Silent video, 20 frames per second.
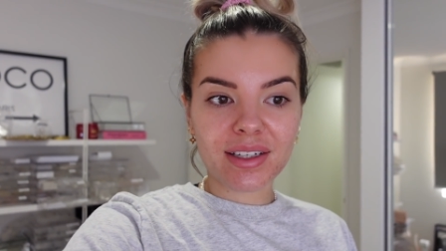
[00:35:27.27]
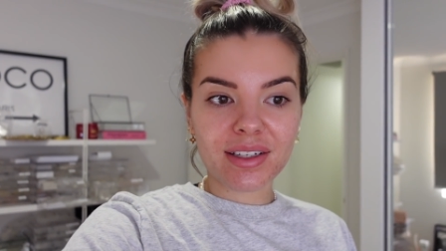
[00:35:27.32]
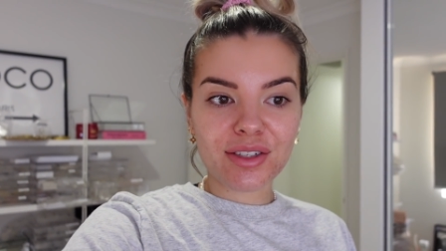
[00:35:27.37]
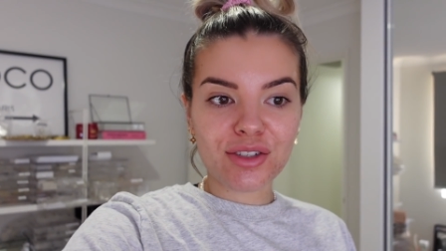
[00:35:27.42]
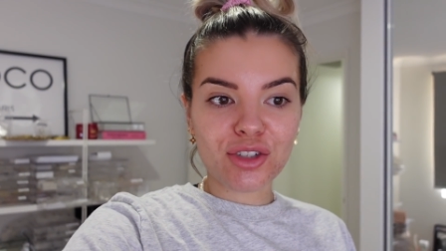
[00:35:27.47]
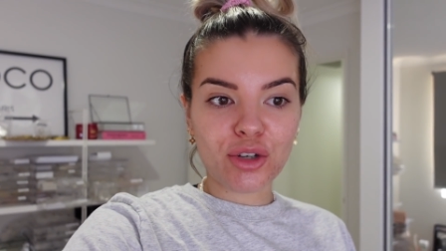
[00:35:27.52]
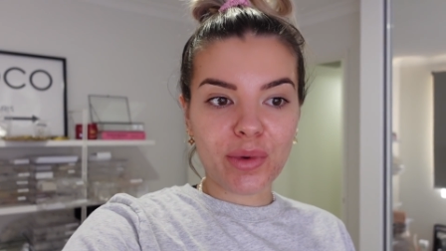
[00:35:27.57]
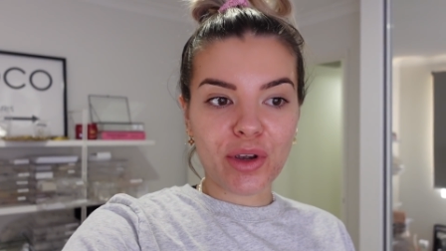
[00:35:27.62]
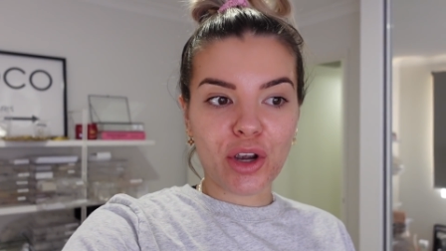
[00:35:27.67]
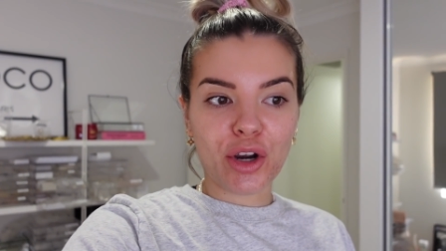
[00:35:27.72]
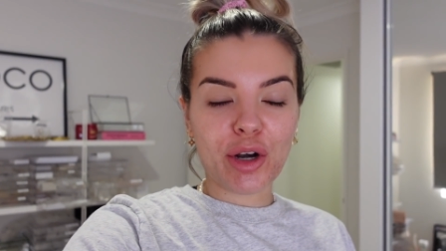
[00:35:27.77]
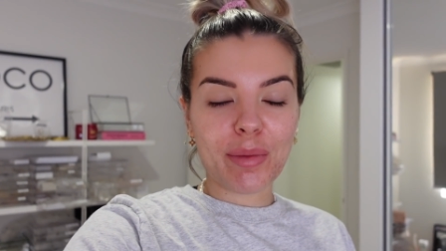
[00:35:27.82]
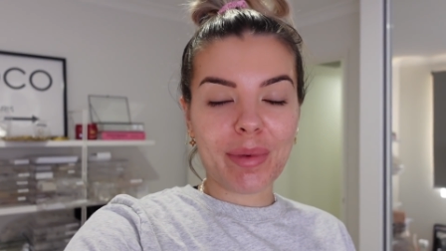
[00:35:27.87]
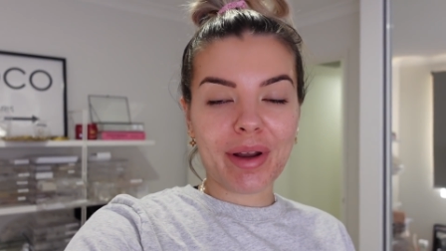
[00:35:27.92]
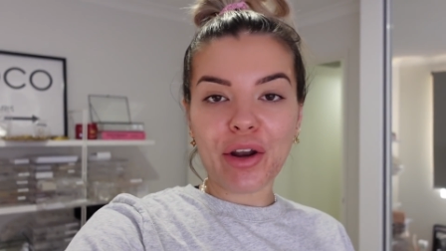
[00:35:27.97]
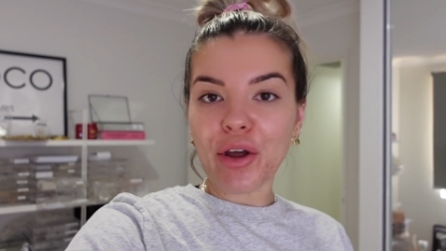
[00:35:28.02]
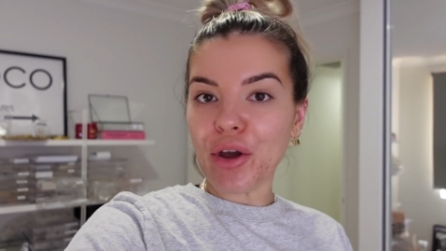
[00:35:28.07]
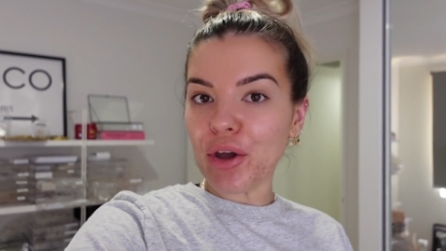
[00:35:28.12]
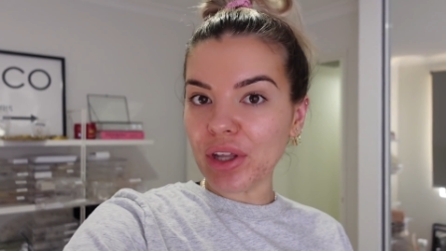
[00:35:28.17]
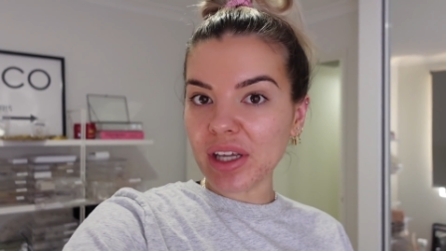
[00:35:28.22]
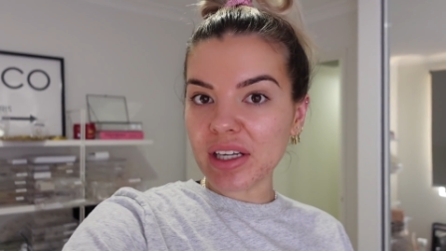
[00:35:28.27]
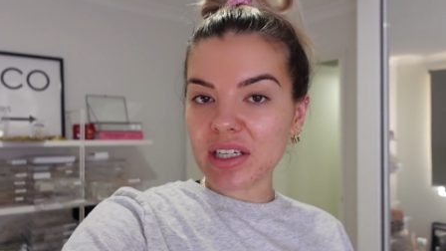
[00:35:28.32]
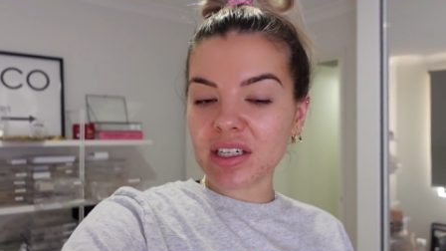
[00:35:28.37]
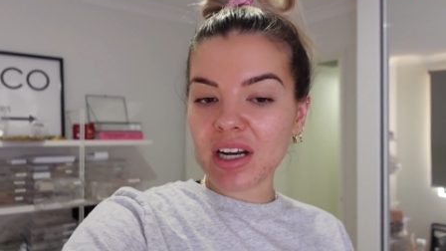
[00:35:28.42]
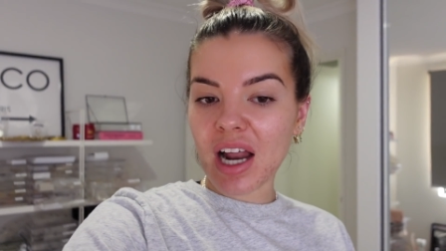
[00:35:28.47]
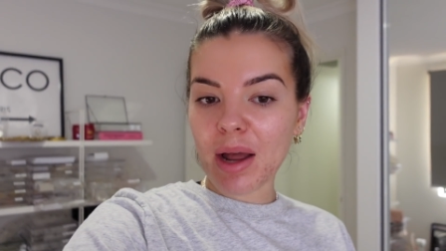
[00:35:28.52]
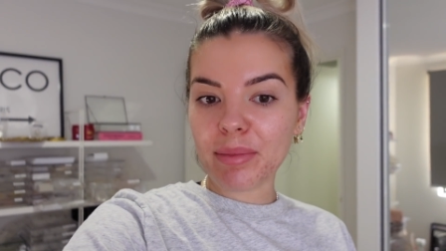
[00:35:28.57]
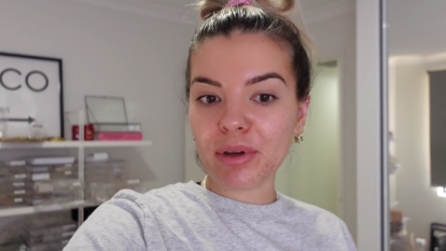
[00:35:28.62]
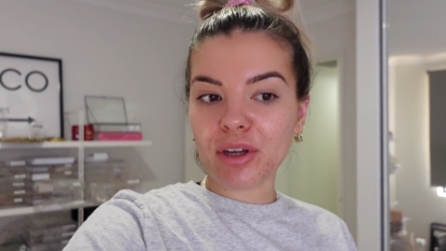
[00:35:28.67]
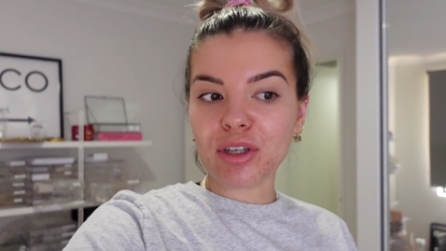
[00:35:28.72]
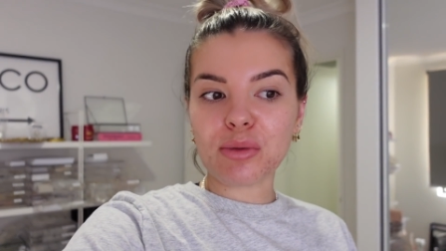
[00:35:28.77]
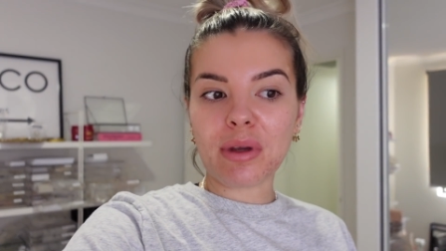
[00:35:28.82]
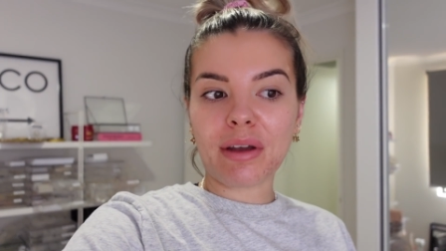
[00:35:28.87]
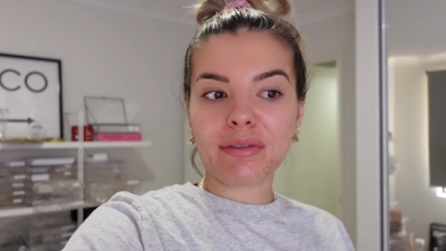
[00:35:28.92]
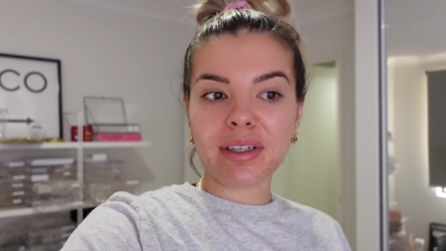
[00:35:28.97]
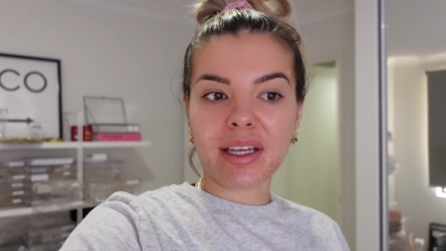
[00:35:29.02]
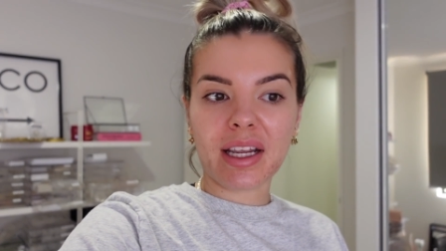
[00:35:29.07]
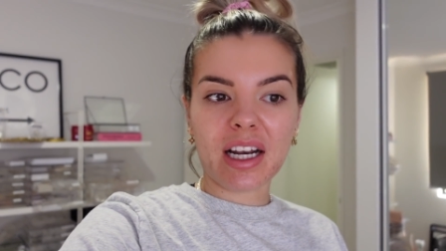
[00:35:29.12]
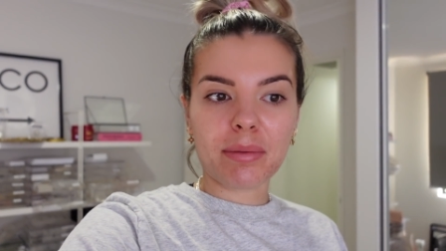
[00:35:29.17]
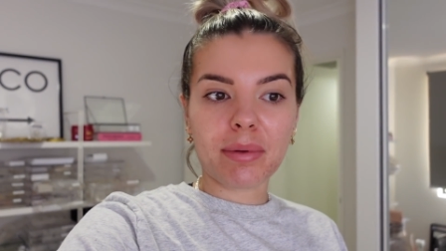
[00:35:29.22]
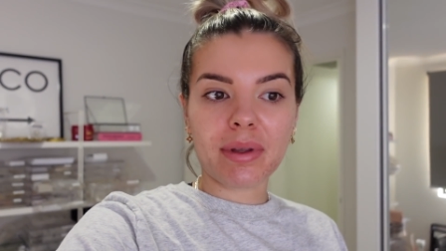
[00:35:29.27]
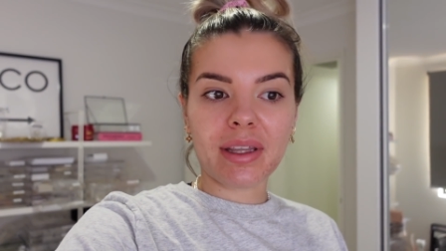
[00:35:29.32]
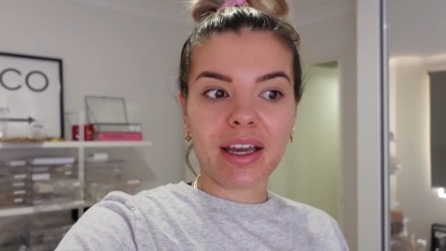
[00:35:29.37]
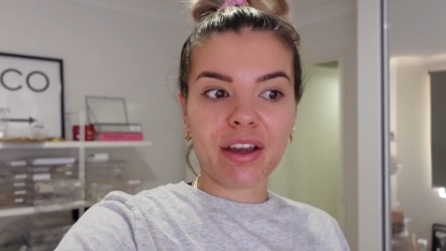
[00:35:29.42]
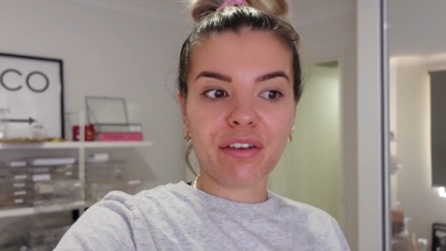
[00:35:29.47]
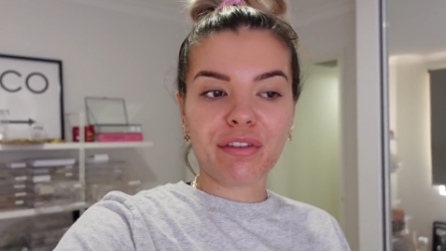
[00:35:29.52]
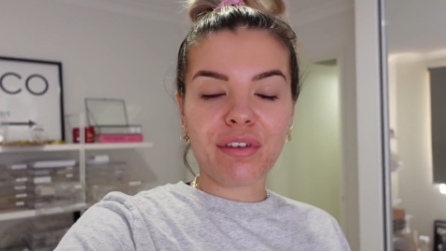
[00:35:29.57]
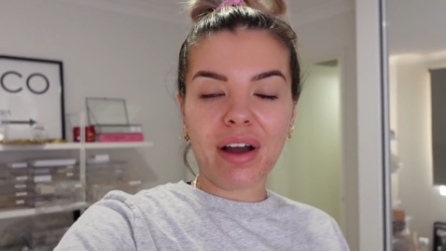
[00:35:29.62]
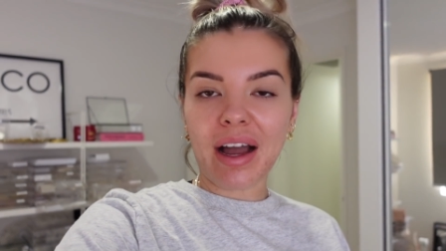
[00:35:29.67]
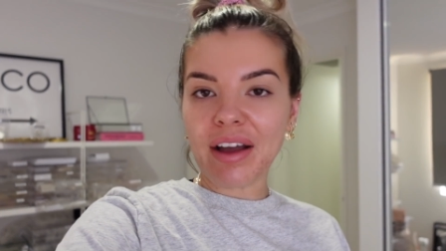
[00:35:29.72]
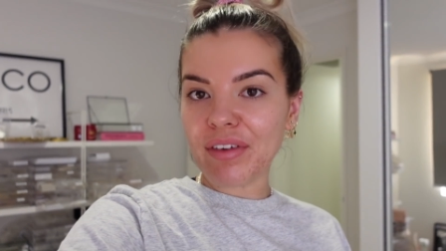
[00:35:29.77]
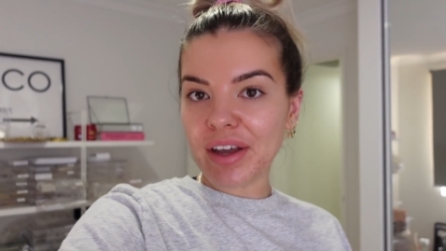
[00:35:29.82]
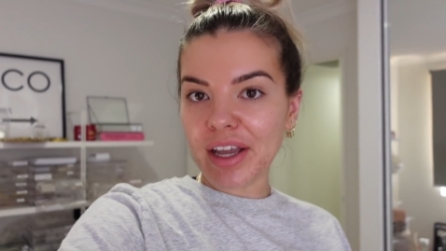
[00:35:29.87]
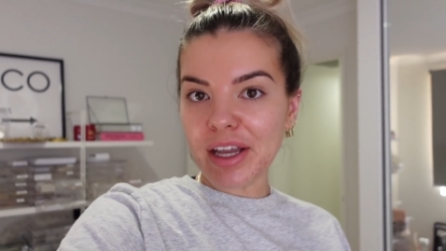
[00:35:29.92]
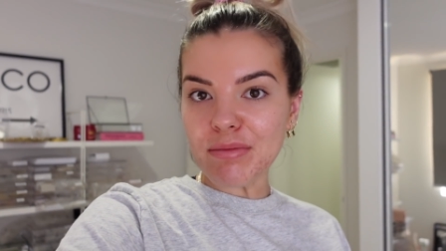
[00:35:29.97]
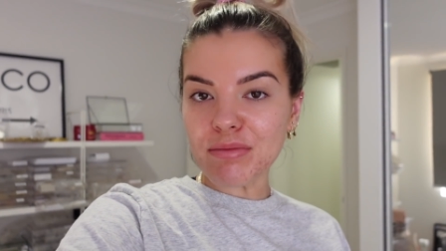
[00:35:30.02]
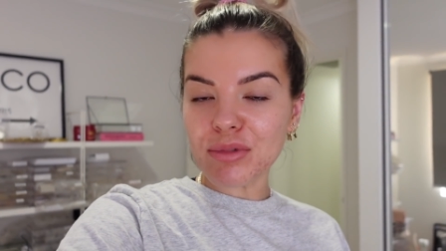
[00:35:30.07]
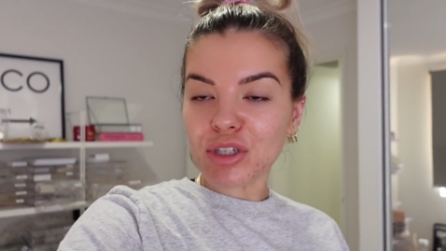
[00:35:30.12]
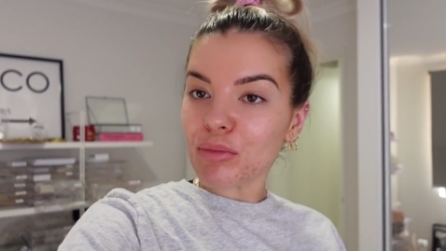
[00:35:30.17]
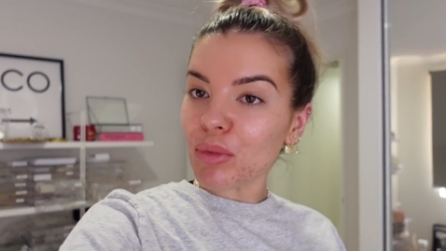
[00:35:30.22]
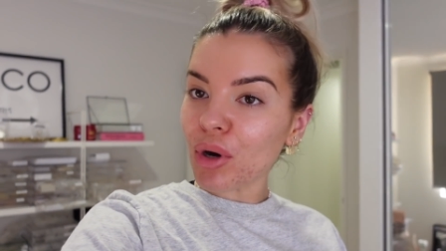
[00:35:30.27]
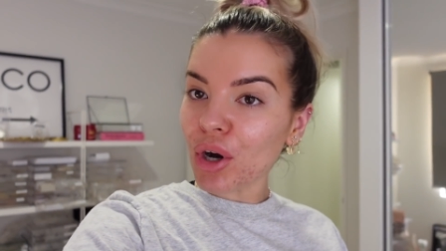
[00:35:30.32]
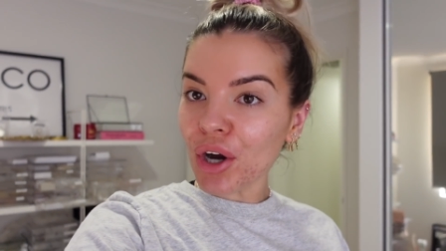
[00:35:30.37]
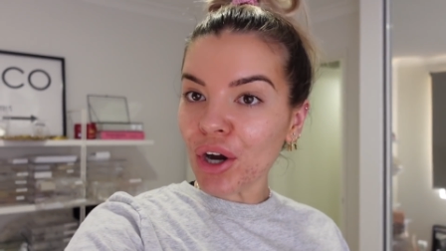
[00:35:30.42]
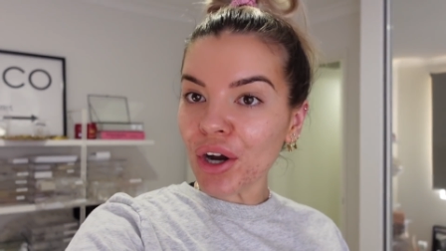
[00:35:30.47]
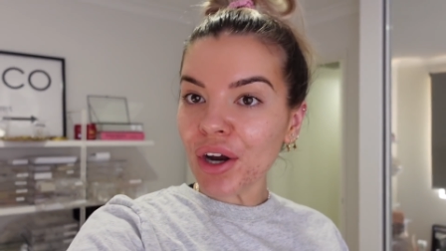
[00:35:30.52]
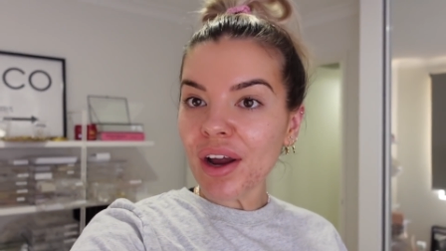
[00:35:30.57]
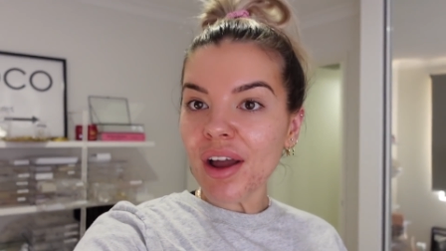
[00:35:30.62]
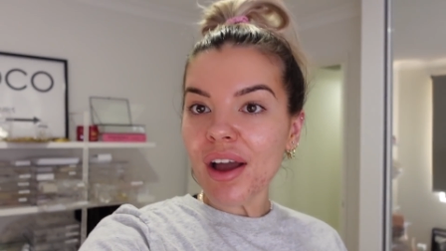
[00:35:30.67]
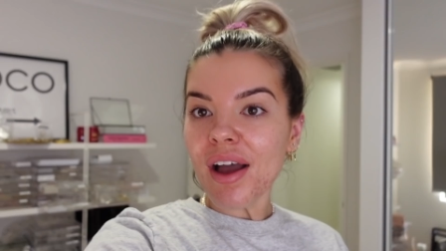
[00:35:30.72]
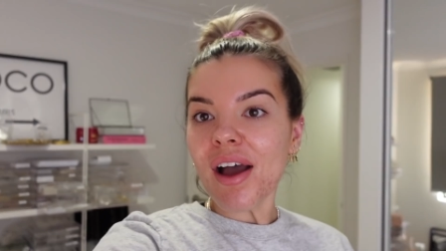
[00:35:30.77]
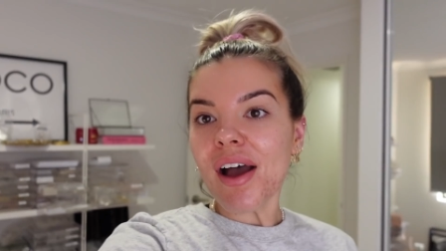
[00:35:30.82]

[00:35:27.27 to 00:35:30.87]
So we go to bed early tonight because we have to get up at like 5 AM tomorrow.